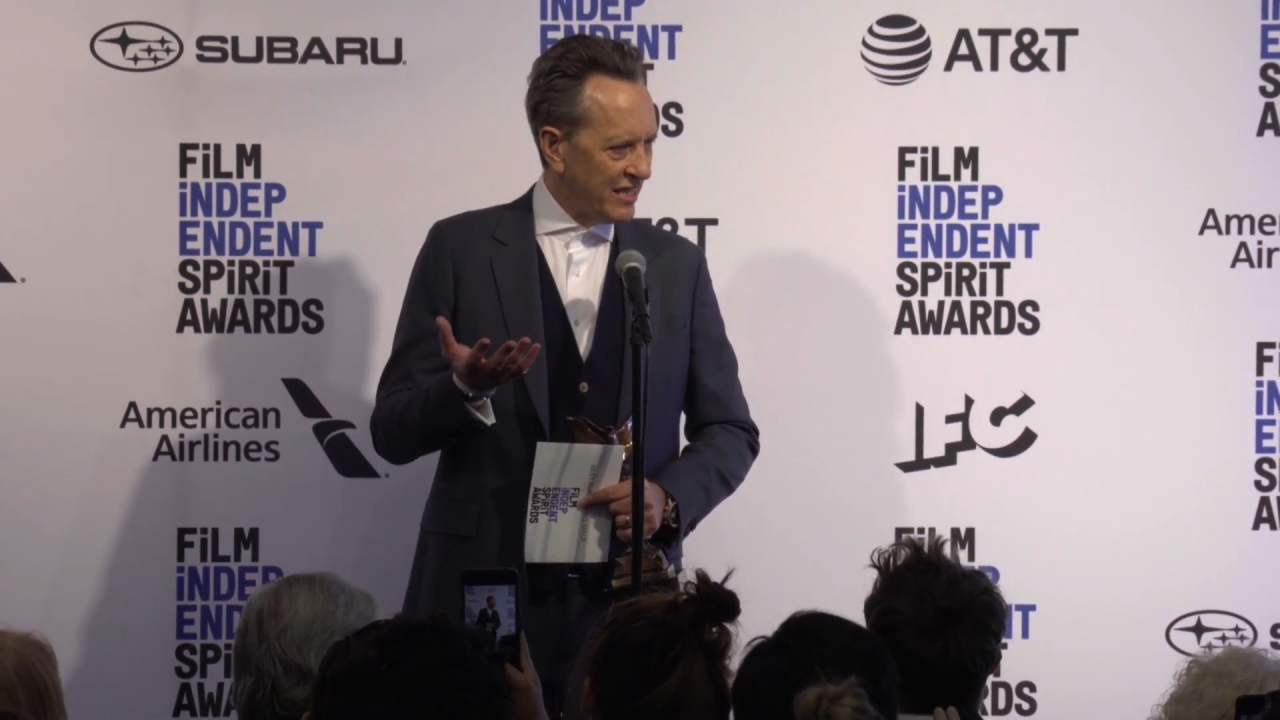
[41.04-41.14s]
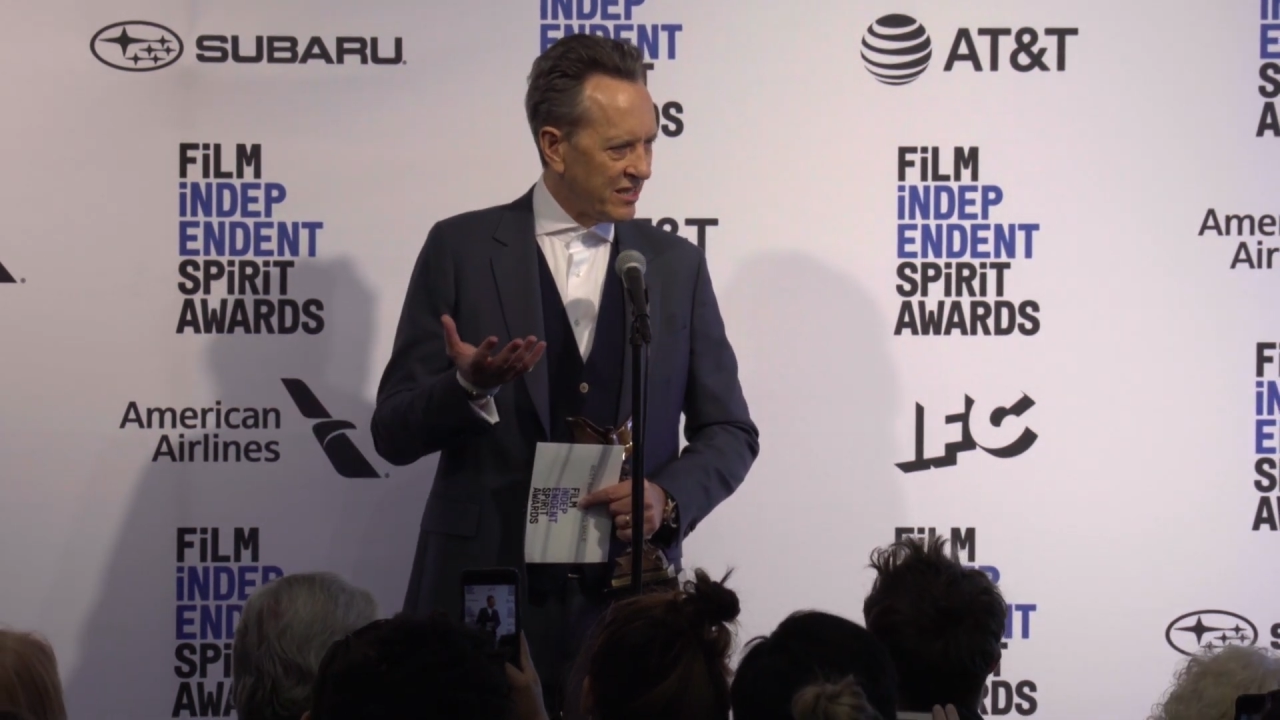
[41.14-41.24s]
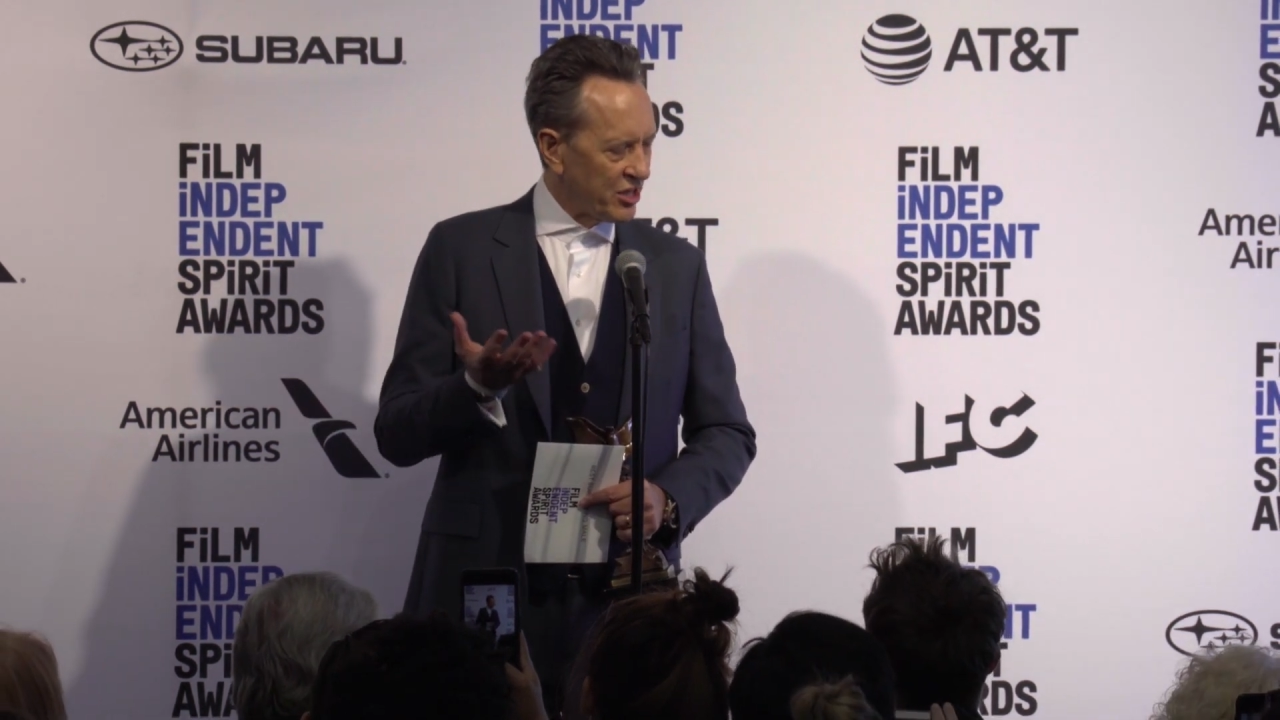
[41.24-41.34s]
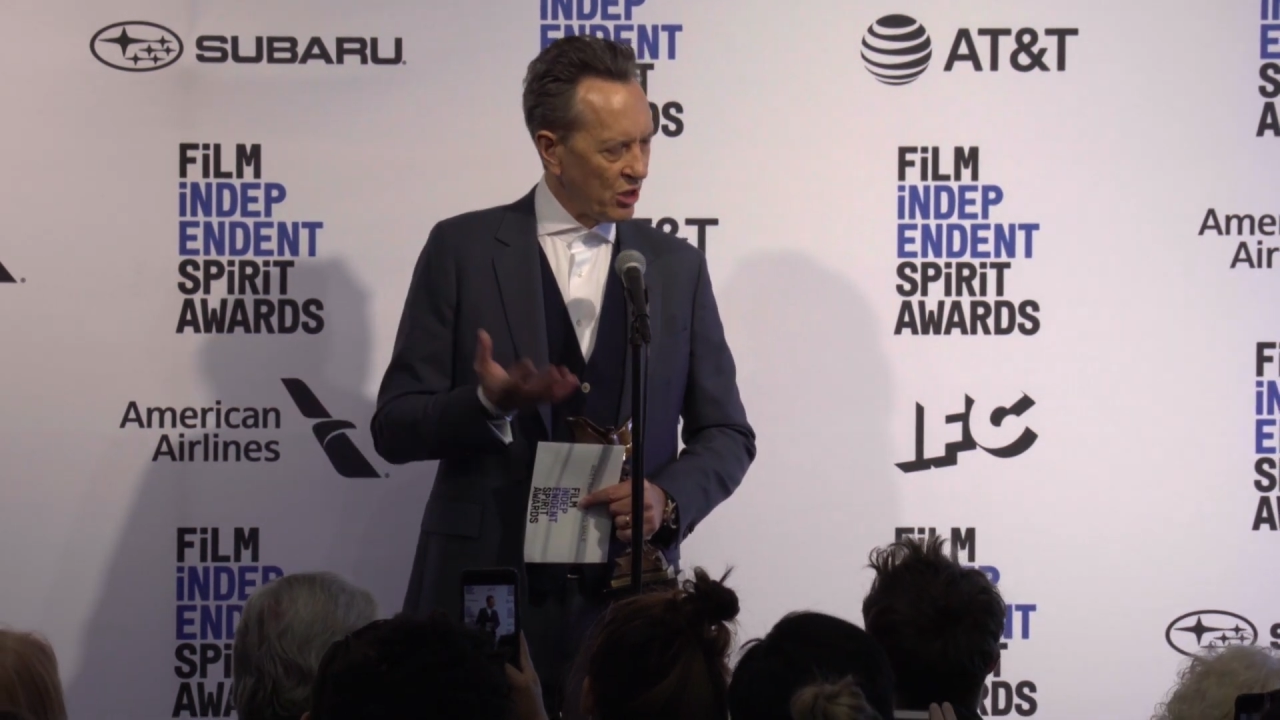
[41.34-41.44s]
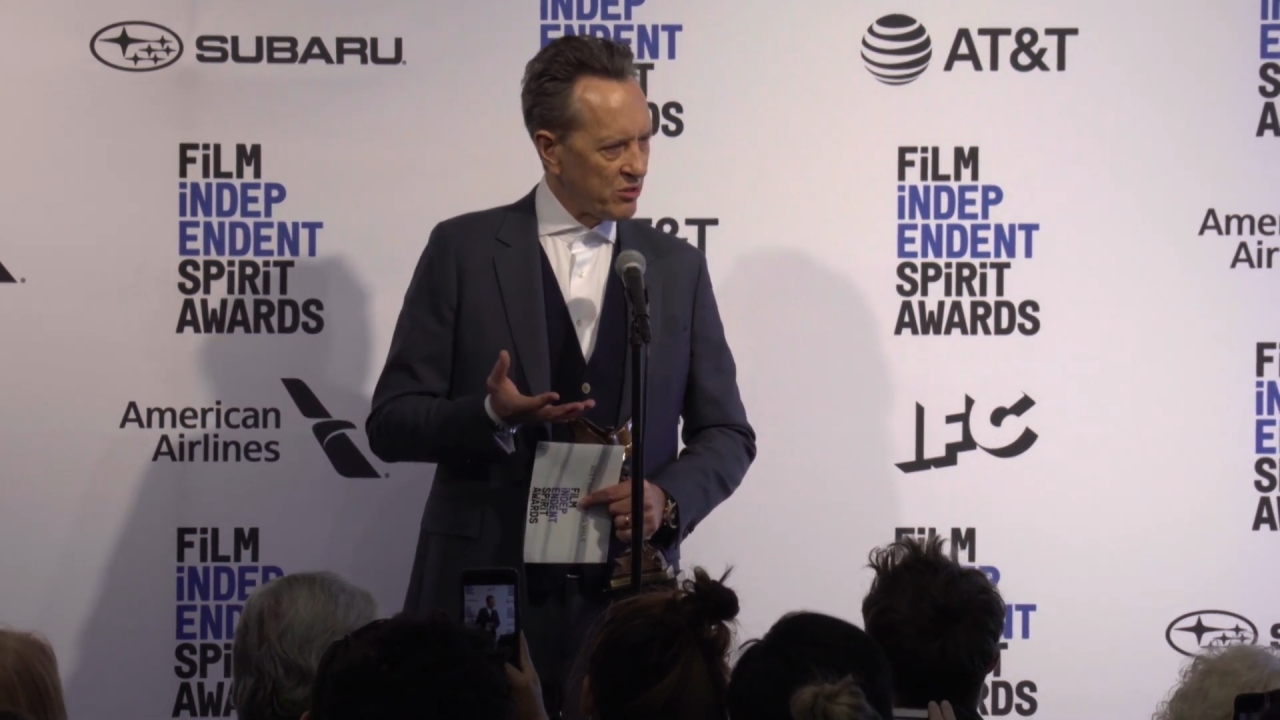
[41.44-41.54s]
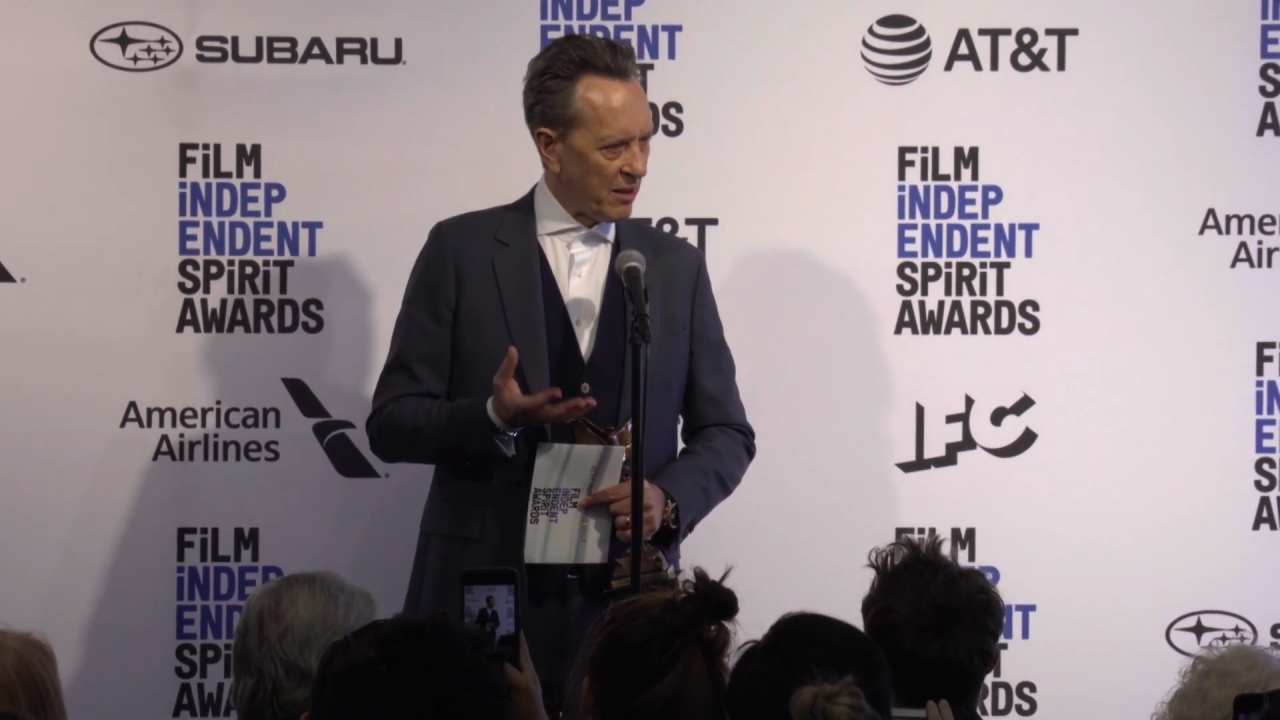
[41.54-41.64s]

do